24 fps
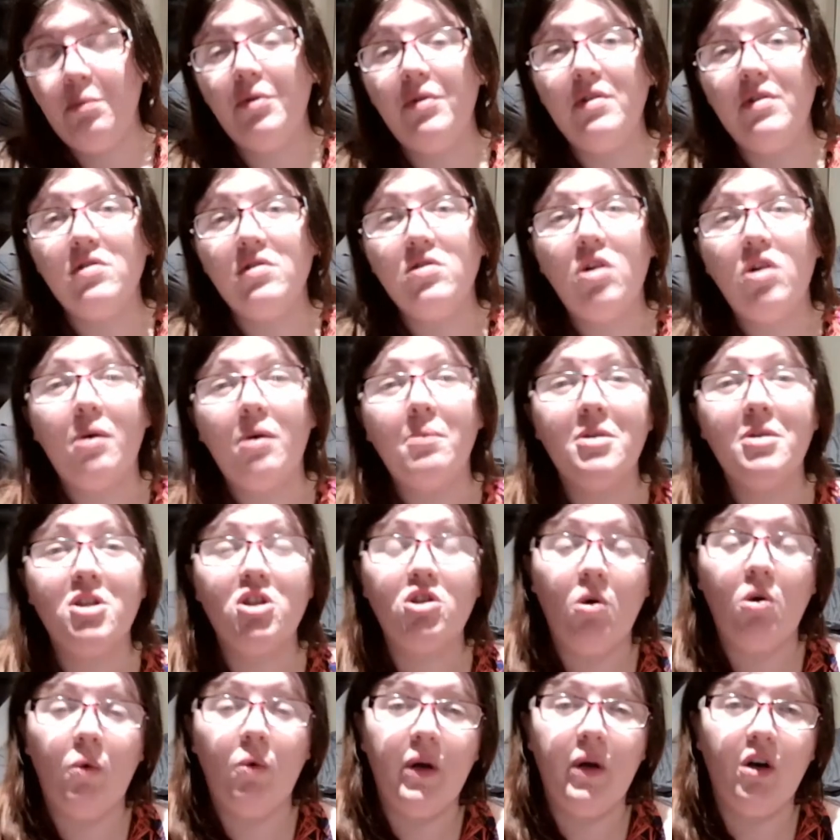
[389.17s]
There's not much
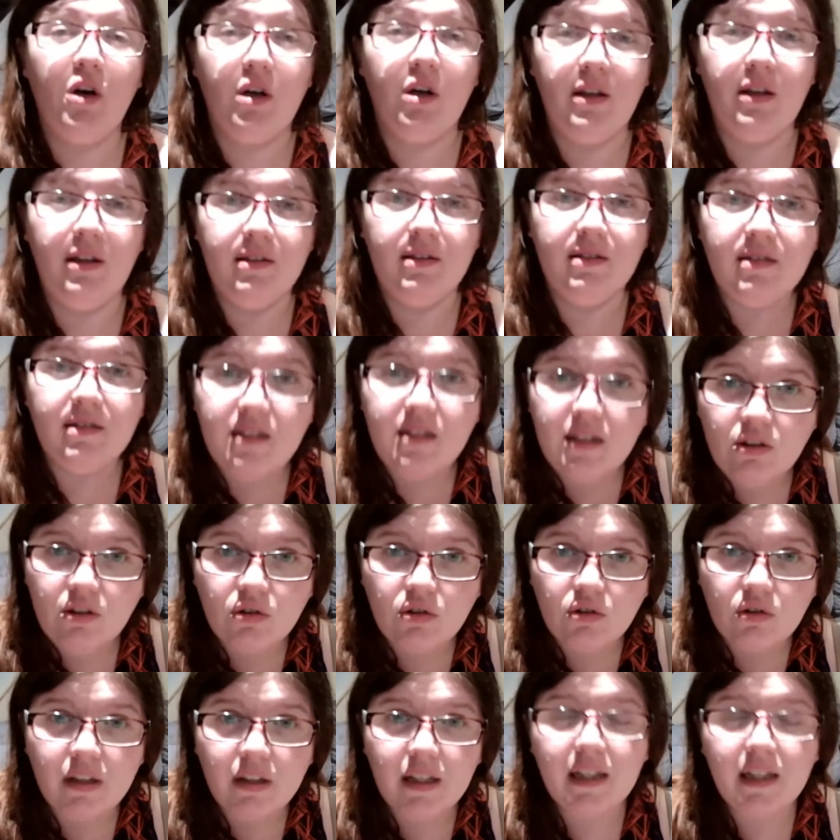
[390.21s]
going on in the
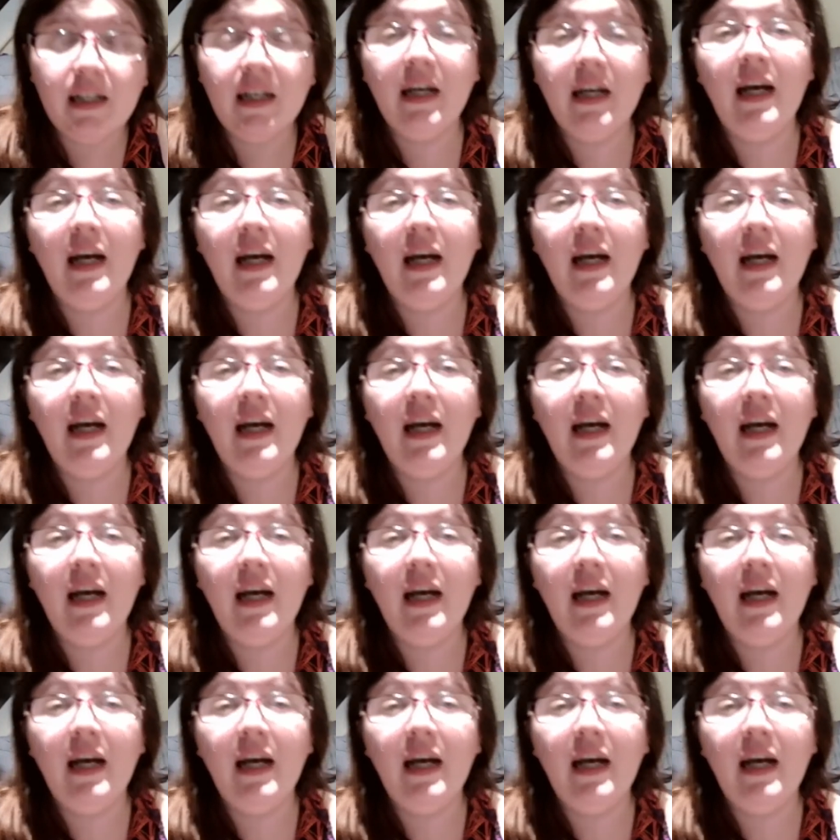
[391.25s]
scenery.